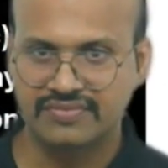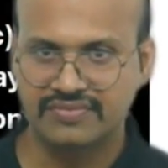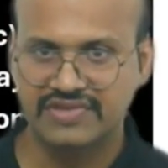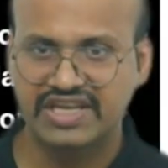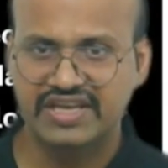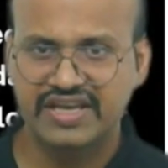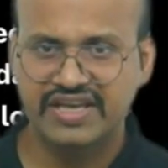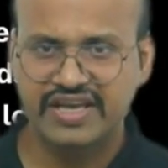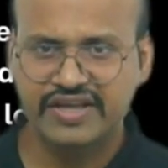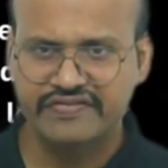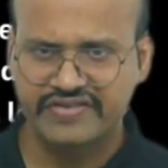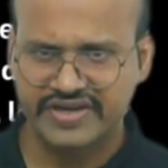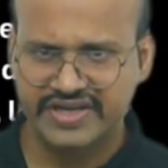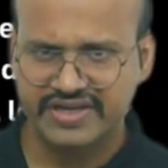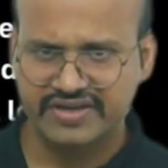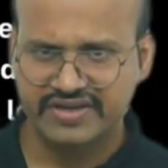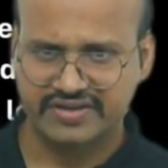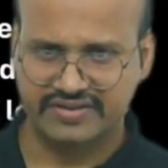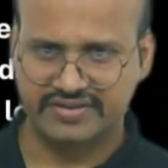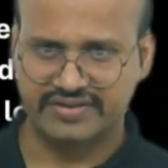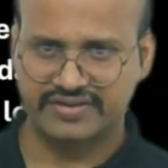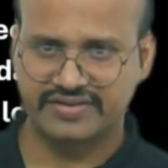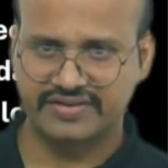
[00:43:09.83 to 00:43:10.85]
In
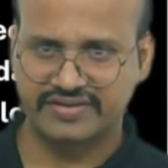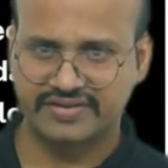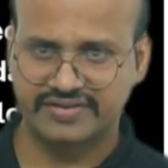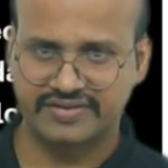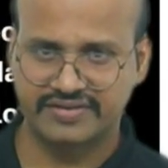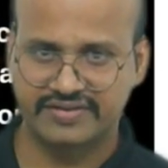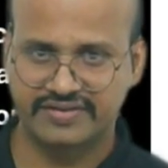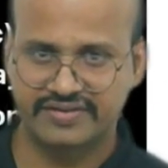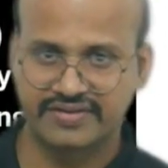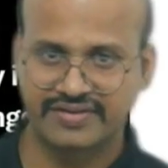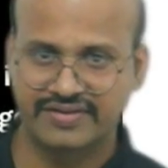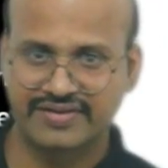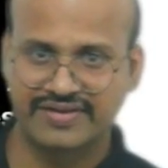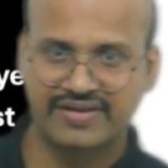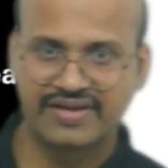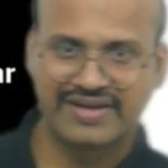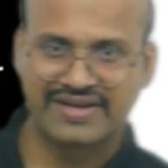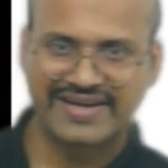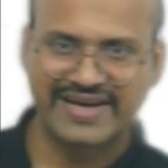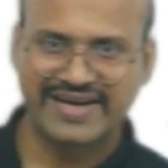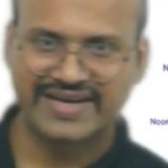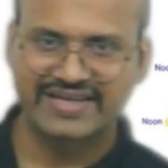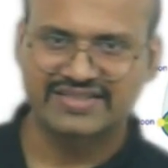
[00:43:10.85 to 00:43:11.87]
winter,
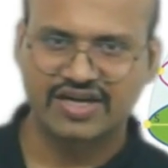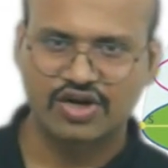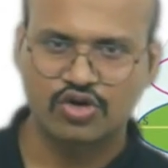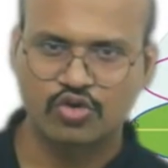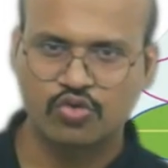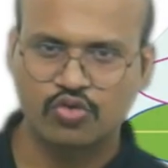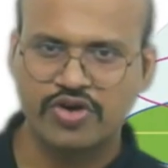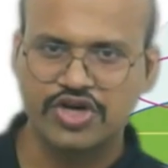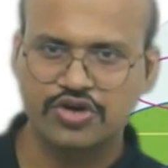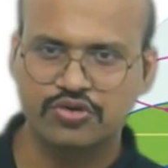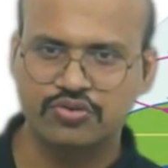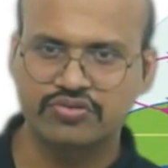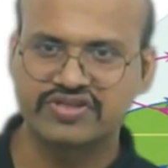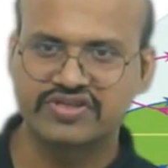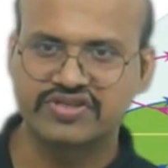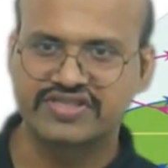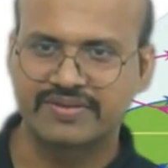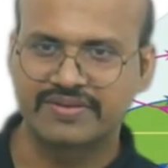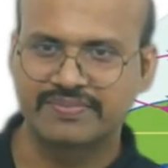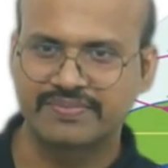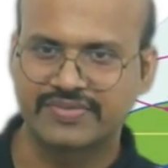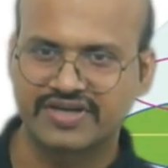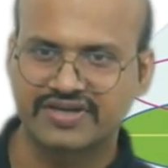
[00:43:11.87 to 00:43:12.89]
that is around 22
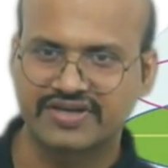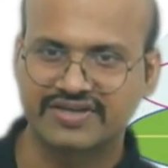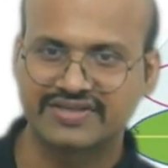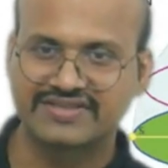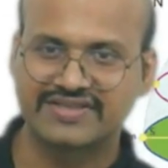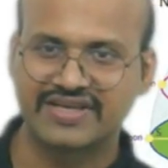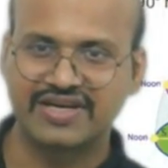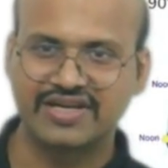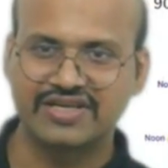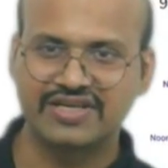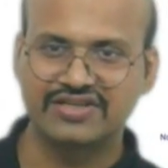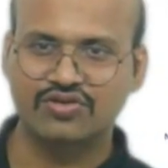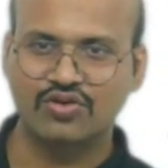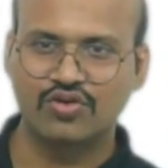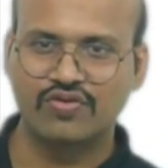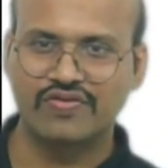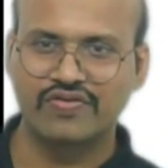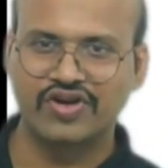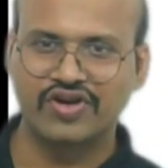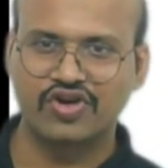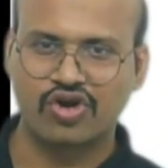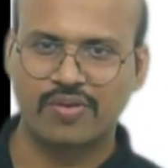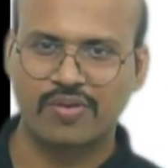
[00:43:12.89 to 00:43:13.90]
December, sun is
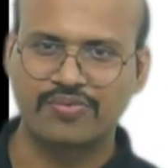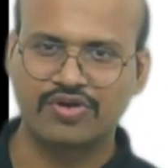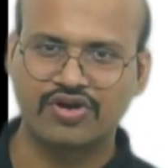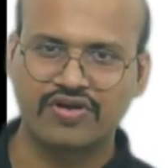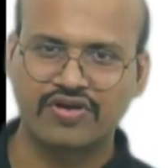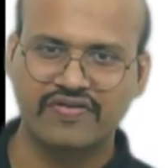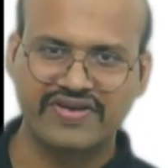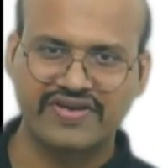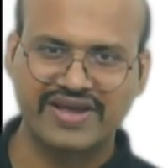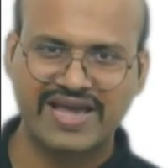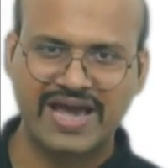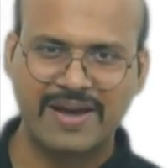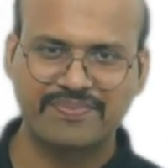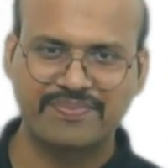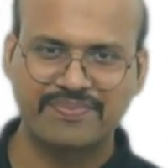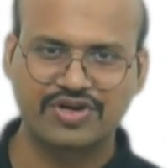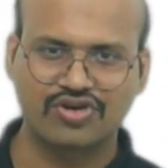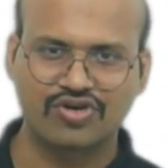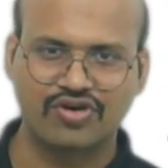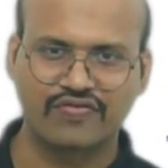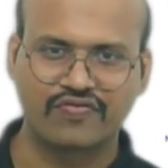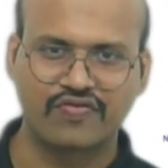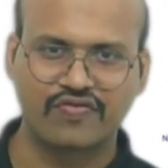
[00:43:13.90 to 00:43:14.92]
over Tropic of
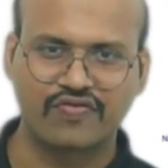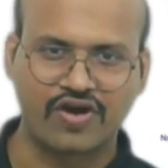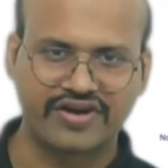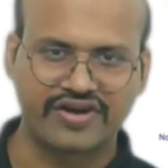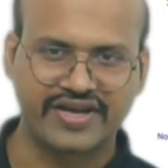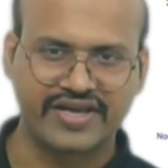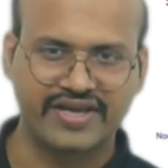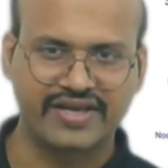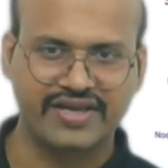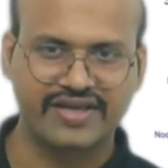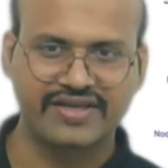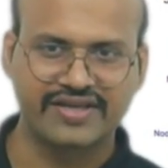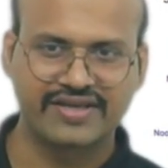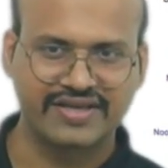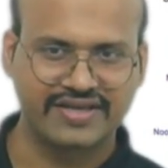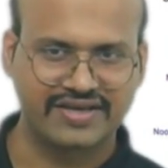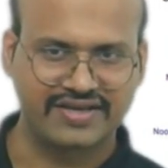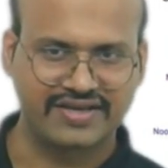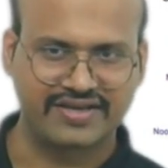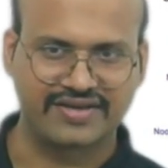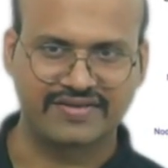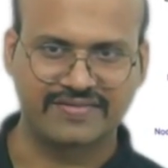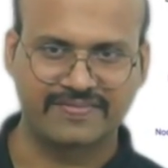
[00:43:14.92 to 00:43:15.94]
Capricorn for a day in
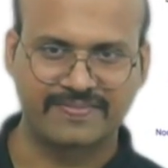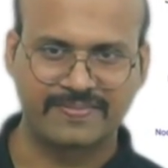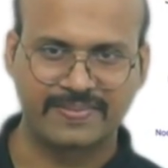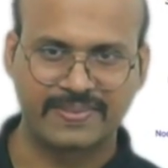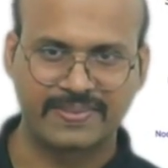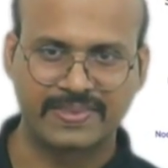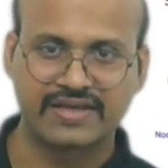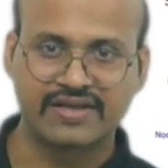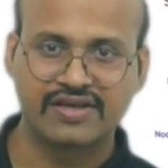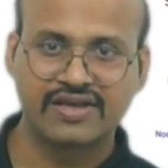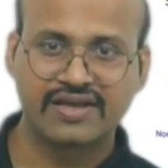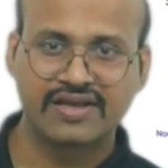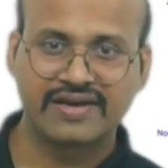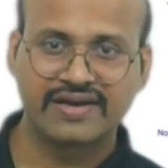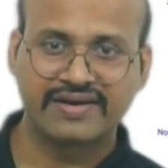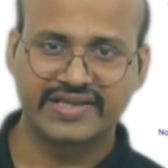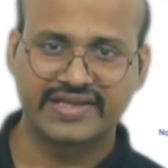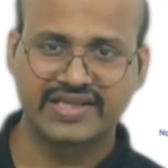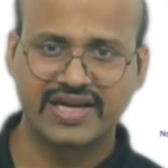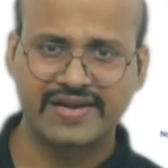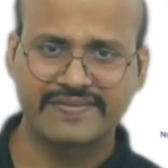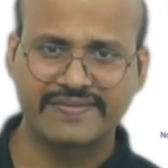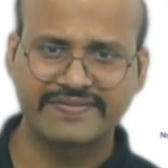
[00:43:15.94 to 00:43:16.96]
year.
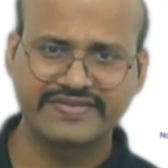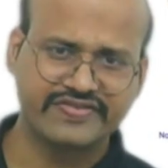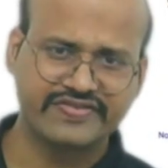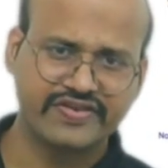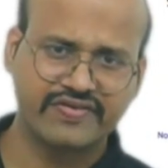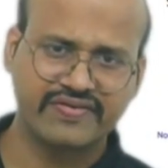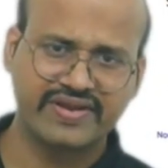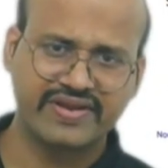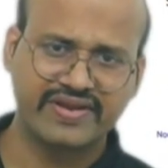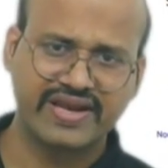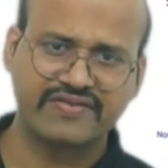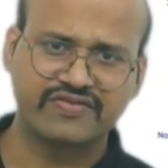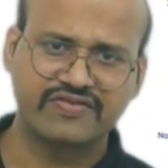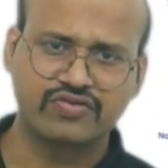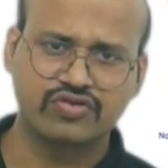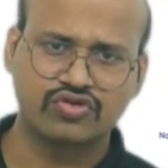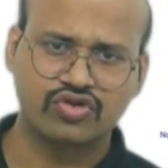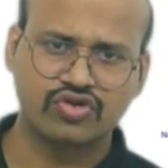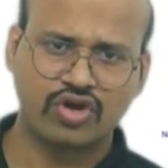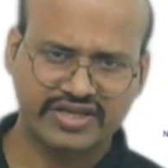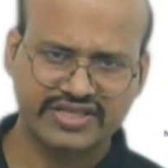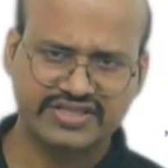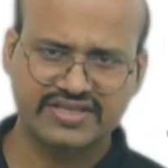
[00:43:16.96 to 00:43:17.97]
Northern hemisphere will have
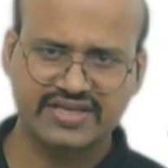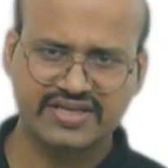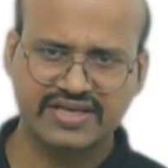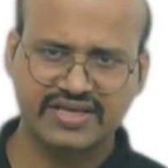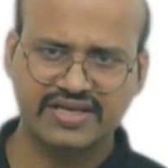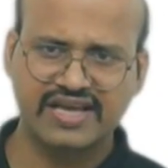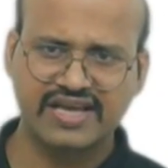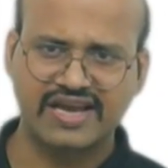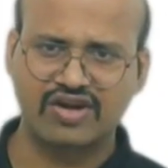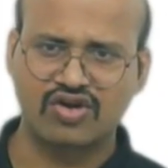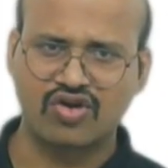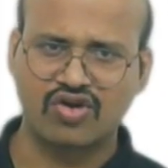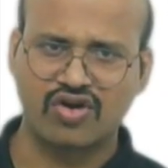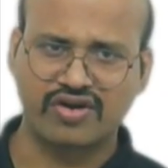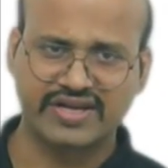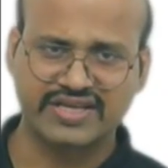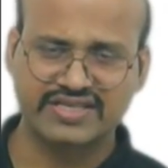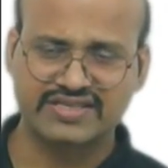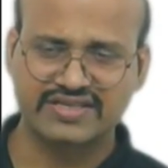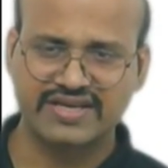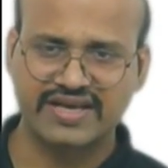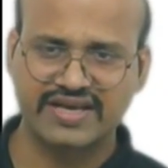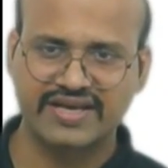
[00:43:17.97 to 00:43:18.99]
shortest day and
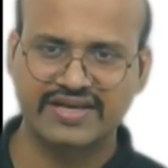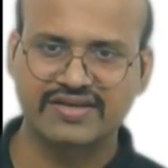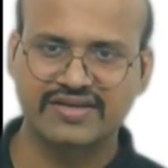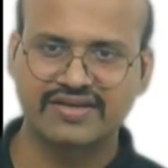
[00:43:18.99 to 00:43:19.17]
longest night.